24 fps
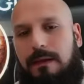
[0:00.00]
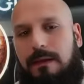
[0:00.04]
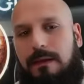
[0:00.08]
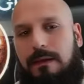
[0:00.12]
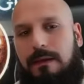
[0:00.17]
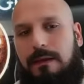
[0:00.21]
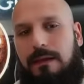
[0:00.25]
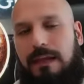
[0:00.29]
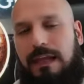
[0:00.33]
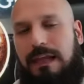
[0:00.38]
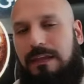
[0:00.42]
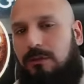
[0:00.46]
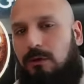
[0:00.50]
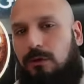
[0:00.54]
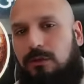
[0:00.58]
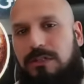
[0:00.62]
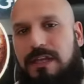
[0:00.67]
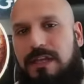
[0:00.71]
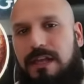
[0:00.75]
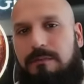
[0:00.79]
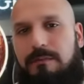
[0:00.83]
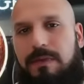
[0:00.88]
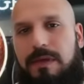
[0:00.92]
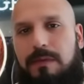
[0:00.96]
And those
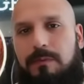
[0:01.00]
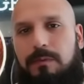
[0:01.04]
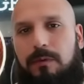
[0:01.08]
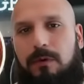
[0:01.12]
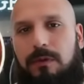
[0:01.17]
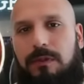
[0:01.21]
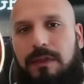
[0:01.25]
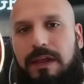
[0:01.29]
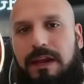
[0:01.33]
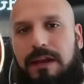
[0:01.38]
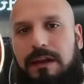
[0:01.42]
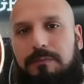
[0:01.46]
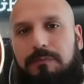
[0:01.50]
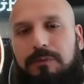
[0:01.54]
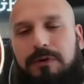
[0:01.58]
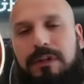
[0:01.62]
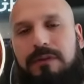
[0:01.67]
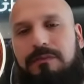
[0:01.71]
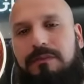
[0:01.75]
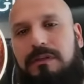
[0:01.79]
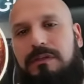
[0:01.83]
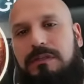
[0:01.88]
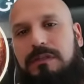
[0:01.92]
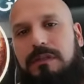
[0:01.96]
same people that had
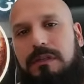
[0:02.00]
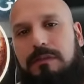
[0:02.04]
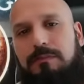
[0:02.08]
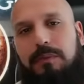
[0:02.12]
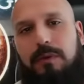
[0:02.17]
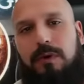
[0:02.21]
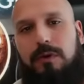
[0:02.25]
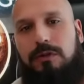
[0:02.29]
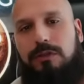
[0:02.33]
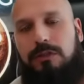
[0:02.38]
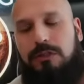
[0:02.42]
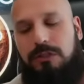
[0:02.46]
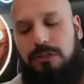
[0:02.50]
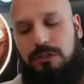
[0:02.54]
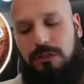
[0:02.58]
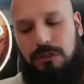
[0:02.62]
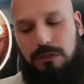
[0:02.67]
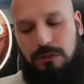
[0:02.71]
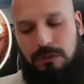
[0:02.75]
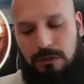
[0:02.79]
previously purchased